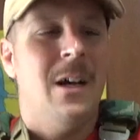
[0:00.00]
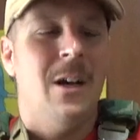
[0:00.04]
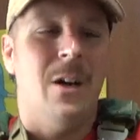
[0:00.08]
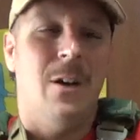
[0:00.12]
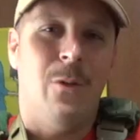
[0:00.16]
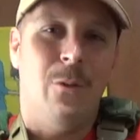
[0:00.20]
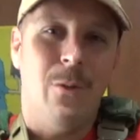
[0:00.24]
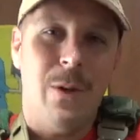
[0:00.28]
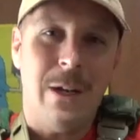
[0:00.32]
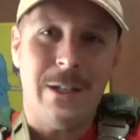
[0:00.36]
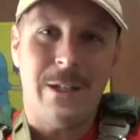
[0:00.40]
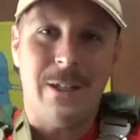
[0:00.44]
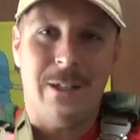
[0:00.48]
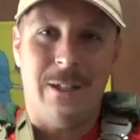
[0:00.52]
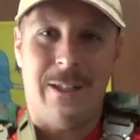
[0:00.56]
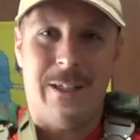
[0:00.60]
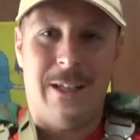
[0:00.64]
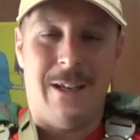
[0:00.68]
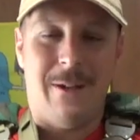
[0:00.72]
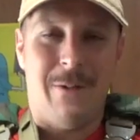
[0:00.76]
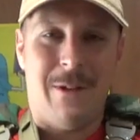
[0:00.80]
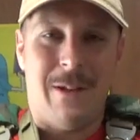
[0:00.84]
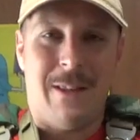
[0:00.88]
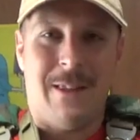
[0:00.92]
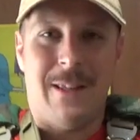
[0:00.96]

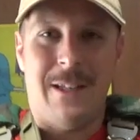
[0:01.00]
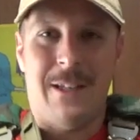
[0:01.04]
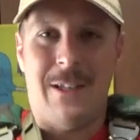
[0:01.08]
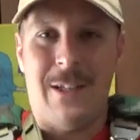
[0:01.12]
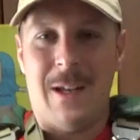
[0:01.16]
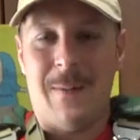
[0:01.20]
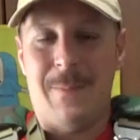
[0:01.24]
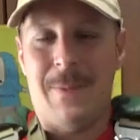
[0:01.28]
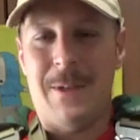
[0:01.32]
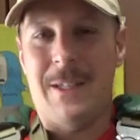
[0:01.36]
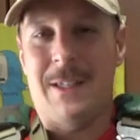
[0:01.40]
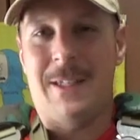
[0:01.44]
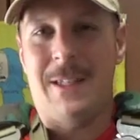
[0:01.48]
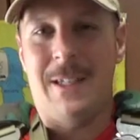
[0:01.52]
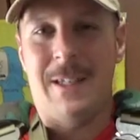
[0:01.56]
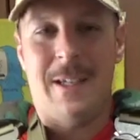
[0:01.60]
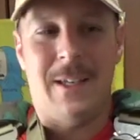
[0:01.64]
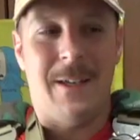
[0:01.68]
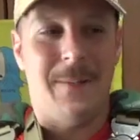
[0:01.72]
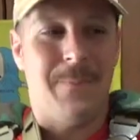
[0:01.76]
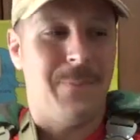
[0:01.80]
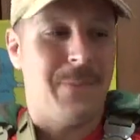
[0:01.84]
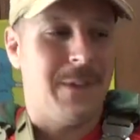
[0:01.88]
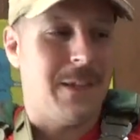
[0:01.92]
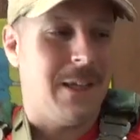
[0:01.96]
originally with the
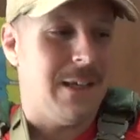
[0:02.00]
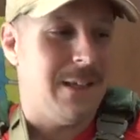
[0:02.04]
JPC